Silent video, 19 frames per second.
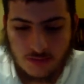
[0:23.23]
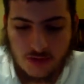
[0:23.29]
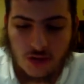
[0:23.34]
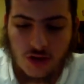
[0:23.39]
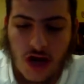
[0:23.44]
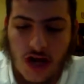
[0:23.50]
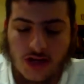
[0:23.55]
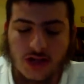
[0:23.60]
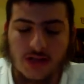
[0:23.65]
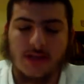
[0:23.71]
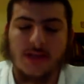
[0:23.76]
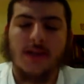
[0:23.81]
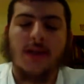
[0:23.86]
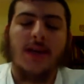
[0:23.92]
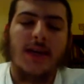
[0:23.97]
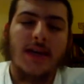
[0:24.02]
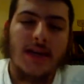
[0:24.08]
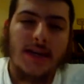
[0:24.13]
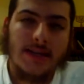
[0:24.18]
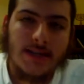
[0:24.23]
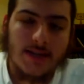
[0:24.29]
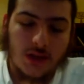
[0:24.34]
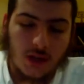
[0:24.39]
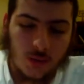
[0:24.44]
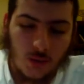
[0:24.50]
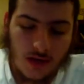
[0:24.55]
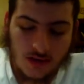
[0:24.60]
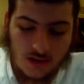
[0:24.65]
Ms. Dratch's
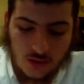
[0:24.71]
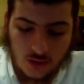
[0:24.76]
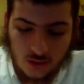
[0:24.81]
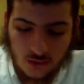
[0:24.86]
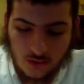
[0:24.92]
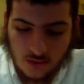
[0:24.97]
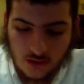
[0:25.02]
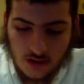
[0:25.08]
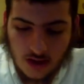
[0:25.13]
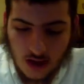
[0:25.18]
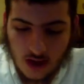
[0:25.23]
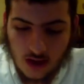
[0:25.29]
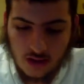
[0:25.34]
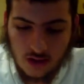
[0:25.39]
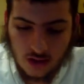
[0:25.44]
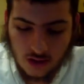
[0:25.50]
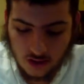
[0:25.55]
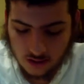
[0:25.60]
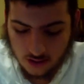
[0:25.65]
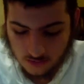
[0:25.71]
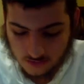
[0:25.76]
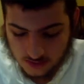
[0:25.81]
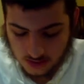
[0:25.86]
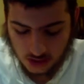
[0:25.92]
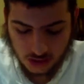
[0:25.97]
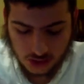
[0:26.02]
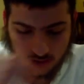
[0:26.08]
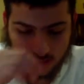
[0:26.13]
niece went to.
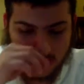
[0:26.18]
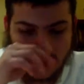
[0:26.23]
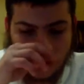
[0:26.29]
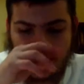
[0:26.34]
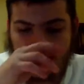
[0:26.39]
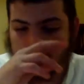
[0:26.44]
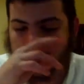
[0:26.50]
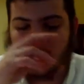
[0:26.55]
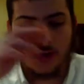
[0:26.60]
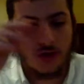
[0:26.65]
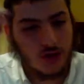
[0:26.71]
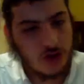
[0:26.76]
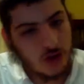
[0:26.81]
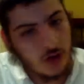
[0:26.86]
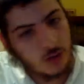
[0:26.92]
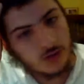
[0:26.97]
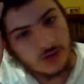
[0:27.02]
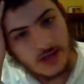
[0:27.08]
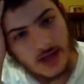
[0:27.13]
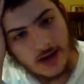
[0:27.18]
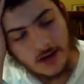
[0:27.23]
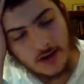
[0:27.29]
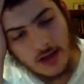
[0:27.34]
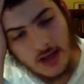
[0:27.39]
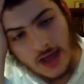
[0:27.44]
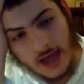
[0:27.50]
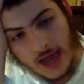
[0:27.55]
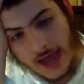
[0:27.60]
Ms. Dratch's niece, she goes
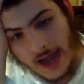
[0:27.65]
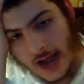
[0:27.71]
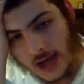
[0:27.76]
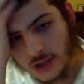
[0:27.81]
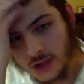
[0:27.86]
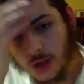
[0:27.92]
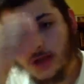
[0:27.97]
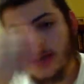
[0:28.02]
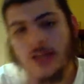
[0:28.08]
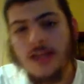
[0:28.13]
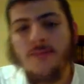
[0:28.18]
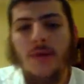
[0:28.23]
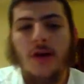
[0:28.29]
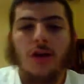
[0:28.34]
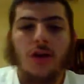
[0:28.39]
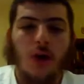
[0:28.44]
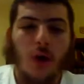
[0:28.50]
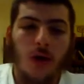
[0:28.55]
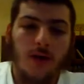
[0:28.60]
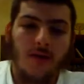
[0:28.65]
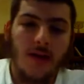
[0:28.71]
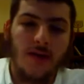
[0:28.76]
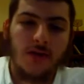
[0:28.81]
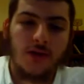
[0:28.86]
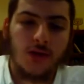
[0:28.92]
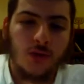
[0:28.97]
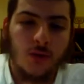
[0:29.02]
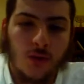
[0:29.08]
there, and I saw an email going
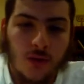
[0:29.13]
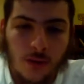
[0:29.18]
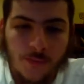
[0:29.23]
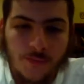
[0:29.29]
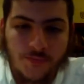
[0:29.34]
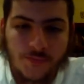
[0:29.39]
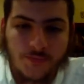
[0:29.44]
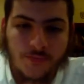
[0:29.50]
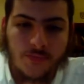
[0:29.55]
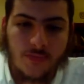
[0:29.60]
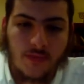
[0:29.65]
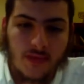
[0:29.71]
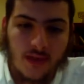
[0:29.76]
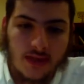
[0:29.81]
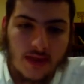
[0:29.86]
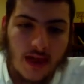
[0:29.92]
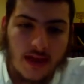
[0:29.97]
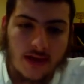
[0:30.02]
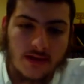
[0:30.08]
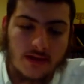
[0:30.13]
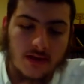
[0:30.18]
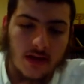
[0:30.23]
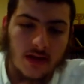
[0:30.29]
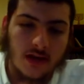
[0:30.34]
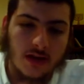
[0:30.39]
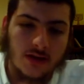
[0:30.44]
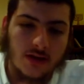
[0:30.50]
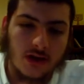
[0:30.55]
around the school that
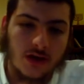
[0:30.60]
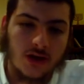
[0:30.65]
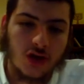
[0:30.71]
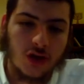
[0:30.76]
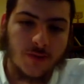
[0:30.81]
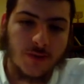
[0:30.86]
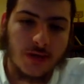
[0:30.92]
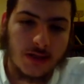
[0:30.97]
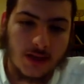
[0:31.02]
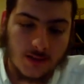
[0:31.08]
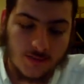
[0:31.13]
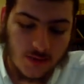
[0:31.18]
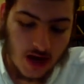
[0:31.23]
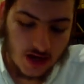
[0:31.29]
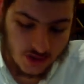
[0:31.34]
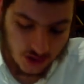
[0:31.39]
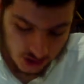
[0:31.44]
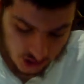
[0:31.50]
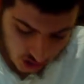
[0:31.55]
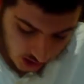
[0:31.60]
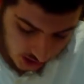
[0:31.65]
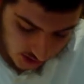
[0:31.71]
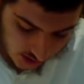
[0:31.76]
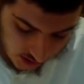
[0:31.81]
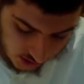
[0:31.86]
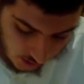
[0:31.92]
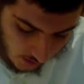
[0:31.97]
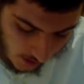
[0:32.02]
to contribute to this project.
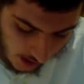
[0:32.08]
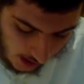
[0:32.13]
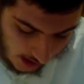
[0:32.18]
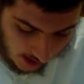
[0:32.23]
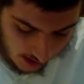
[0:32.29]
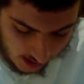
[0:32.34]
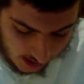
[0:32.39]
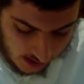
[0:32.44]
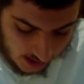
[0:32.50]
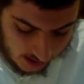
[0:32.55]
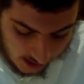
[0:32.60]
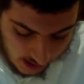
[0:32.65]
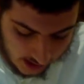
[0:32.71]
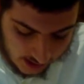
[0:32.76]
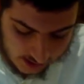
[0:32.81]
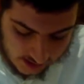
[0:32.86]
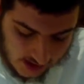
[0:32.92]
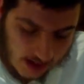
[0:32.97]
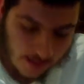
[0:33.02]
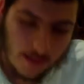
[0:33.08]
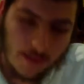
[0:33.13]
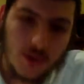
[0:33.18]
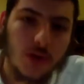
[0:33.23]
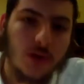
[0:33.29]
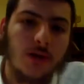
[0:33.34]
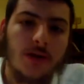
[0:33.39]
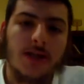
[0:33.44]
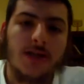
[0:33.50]
So I got on this
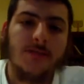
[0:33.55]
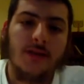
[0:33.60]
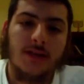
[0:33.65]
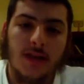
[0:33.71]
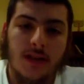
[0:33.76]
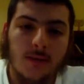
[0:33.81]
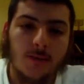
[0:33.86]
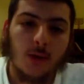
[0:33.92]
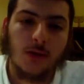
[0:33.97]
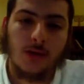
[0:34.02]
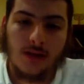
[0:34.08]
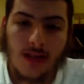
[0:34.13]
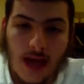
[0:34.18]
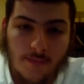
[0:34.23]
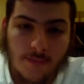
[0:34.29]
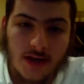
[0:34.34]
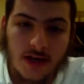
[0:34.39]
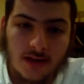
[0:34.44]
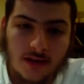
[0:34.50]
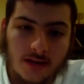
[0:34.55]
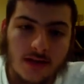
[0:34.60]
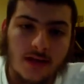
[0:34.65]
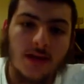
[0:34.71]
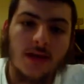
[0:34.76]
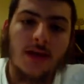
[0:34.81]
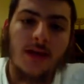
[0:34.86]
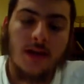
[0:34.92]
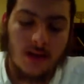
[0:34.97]
opportunity to be a little more lamed,
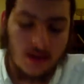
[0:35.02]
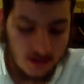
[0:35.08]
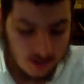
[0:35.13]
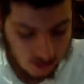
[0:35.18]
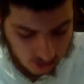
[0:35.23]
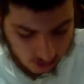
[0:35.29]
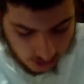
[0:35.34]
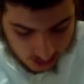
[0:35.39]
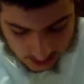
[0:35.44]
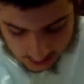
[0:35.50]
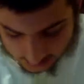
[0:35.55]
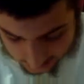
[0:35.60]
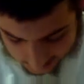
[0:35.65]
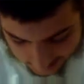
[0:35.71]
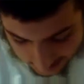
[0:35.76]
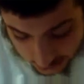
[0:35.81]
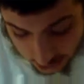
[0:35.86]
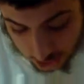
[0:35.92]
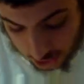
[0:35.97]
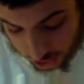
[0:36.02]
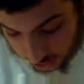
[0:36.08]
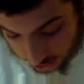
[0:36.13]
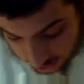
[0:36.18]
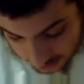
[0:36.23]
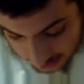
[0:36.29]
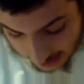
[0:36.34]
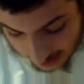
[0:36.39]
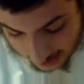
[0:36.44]
to learn and to
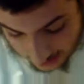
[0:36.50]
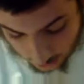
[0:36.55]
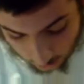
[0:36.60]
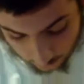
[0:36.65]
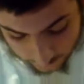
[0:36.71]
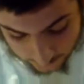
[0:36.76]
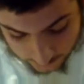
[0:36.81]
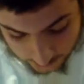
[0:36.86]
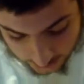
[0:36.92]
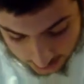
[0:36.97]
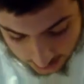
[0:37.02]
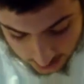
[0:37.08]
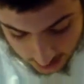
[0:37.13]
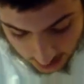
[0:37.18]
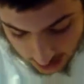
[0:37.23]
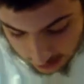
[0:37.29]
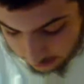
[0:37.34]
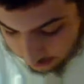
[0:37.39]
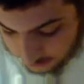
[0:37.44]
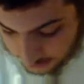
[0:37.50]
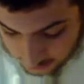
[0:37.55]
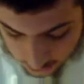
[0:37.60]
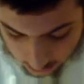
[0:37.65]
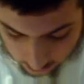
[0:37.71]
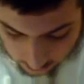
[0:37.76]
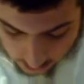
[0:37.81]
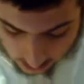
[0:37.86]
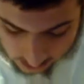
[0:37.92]
teach, and hopefully I'll
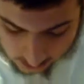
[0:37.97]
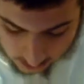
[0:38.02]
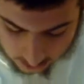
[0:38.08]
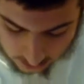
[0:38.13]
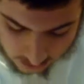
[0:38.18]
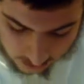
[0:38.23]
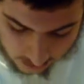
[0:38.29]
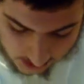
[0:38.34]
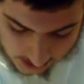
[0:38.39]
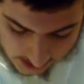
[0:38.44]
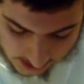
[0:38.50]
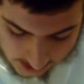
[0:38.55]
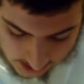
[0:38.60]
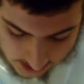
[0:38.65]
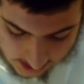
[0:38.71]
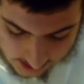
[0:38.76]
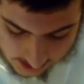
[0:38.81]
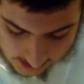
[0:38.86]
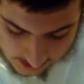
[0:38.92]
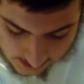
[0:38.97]
go through this